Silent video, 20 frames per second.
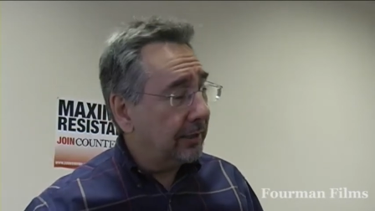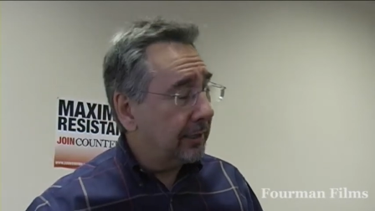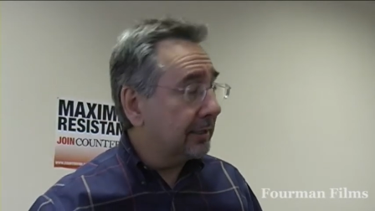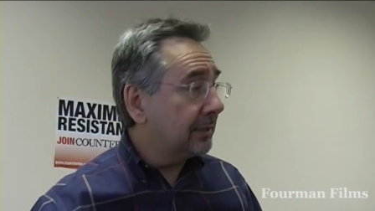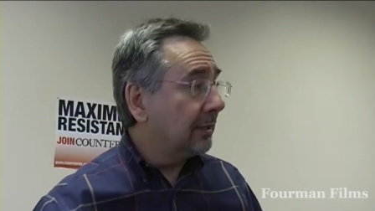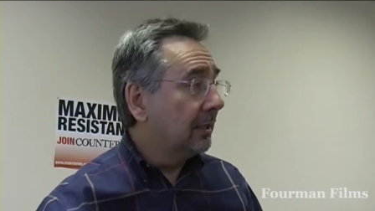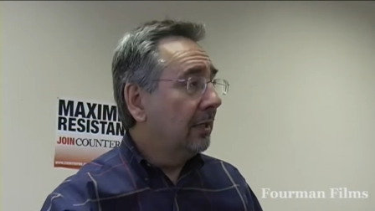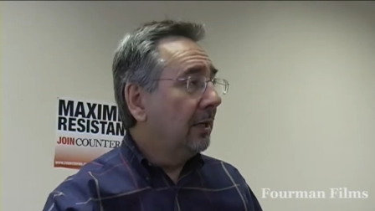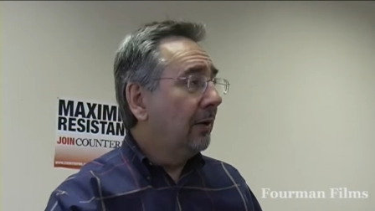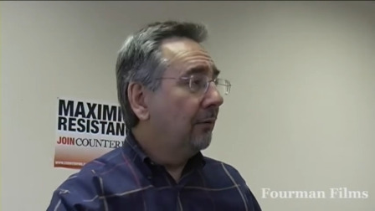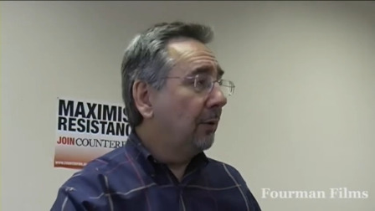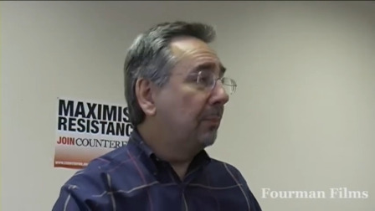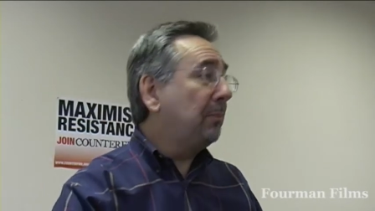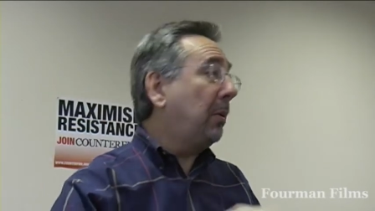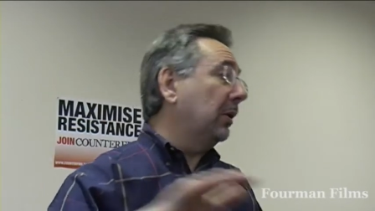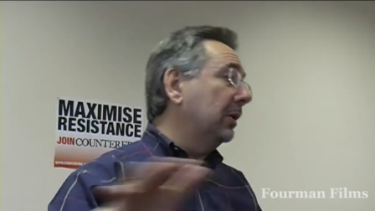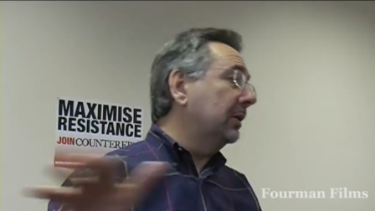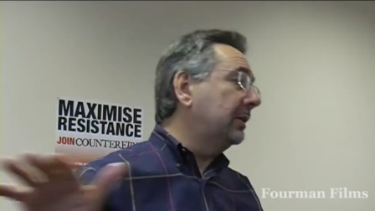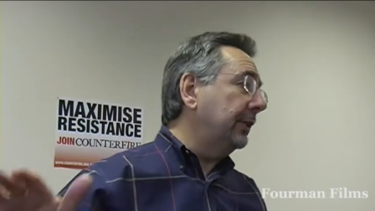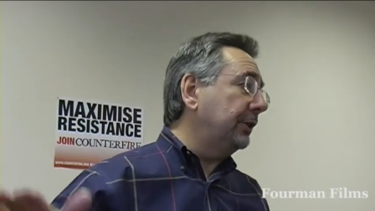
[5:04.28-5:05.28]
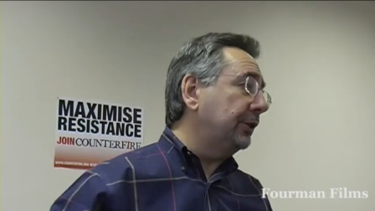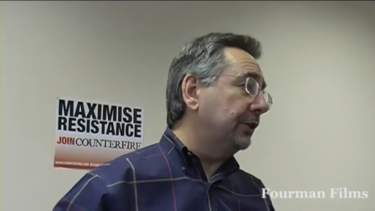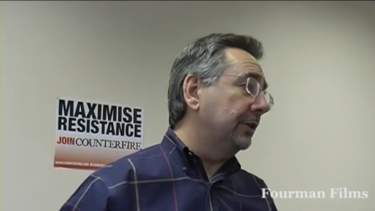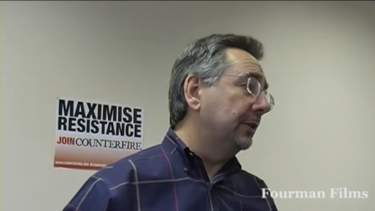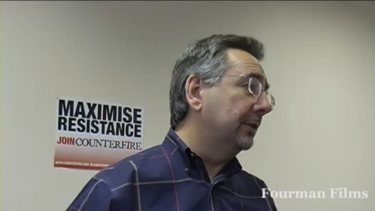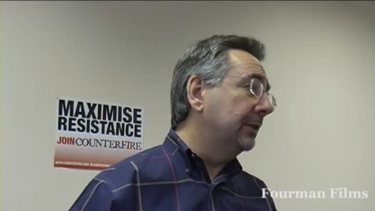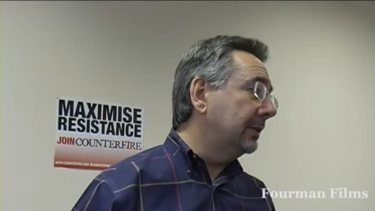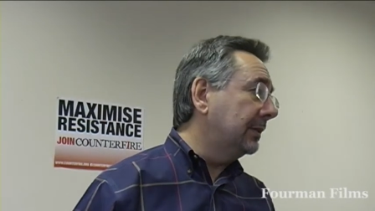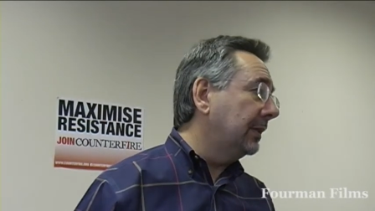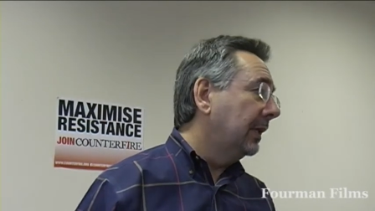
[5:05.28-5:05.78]
this. For
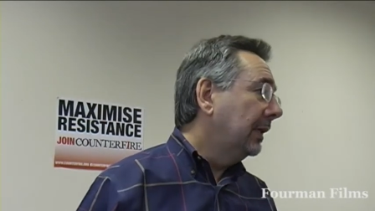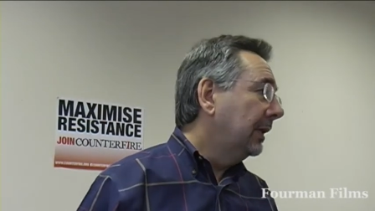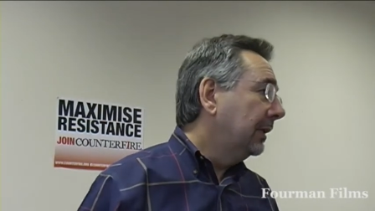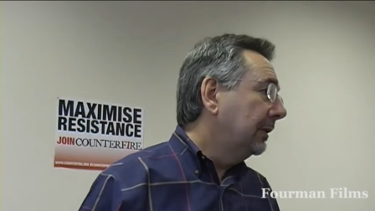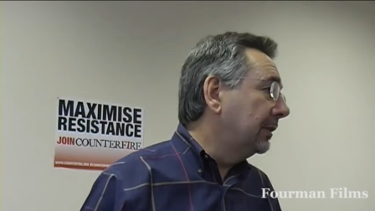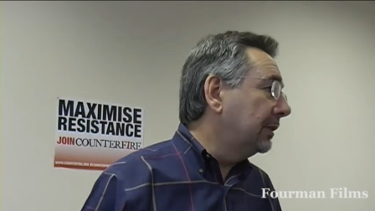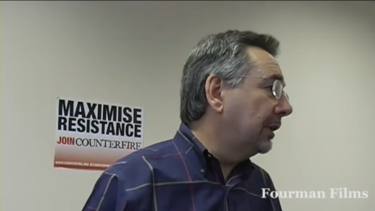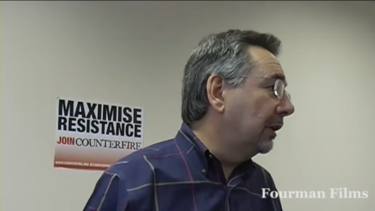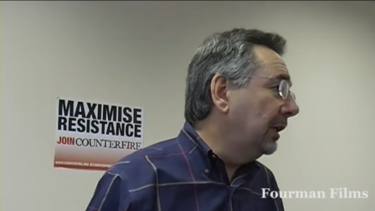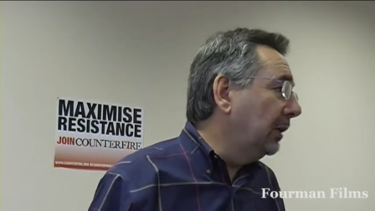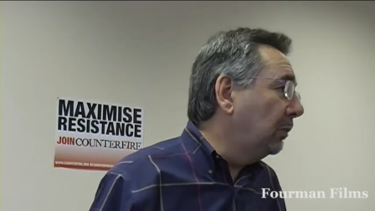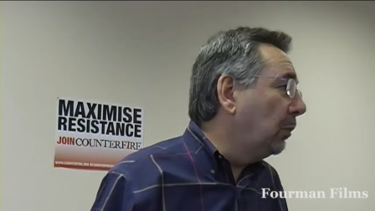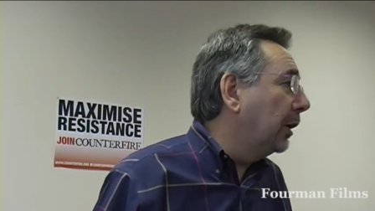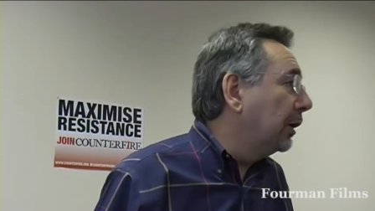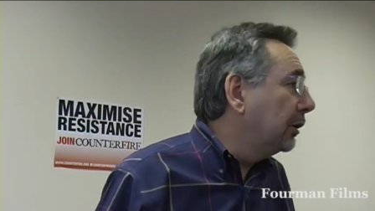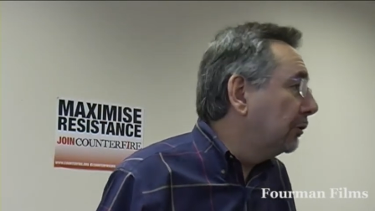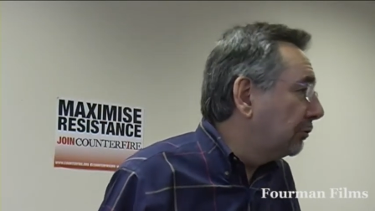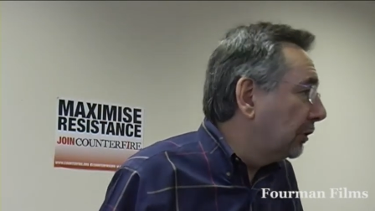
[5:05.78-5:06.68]
politicians, there's only one